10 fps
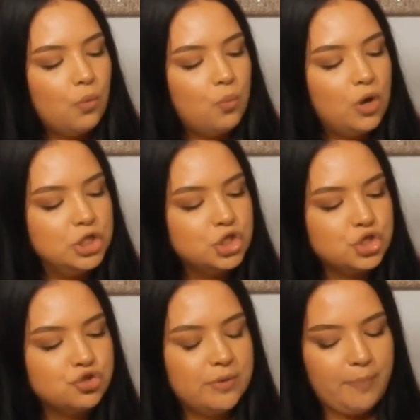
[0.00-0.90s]
one
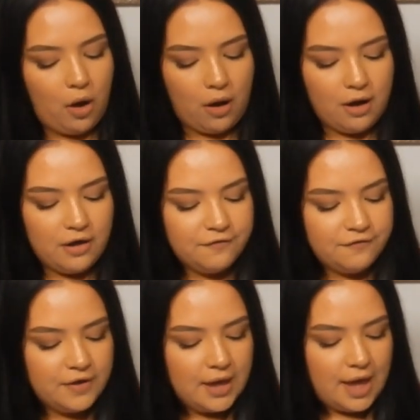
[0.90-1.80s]
strip off.